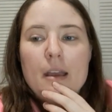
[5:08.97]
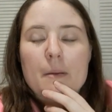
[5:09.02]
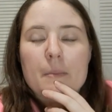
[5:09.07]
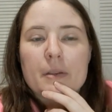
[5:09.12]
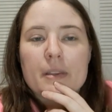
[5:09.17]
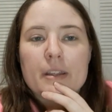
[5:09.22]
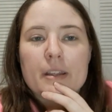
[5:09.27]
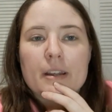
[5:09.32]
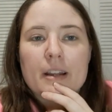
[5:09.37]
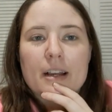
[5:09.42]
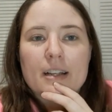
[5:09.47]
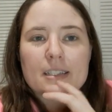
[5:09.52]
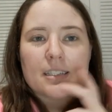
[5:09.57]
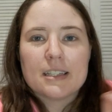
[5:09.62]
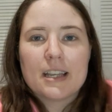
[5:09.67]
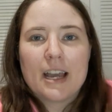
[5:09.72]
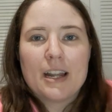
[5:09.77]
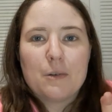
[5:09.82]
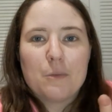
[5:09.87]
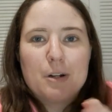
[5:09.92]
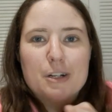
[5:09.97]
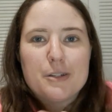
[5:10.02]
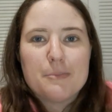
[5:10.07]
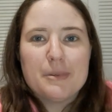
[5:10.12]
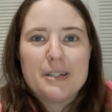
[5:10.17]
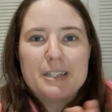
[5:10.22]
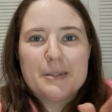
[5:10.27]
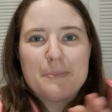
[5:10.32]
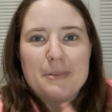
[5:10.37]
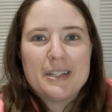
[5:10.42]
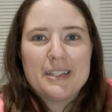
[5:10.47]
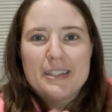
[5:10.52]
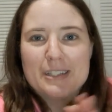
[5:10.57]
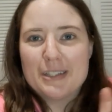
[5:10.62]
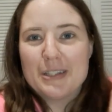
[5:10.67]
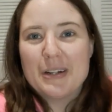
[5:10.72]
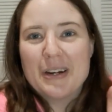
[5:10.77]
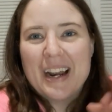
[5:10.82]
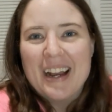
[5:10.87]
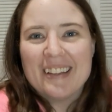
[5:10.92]
but then I kind of watched bits and pieces
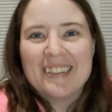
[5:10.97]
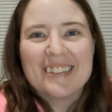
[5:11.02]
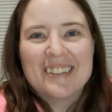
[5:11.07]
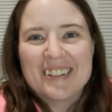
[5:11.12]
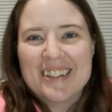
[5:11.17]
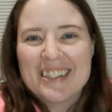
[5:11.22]
throughout the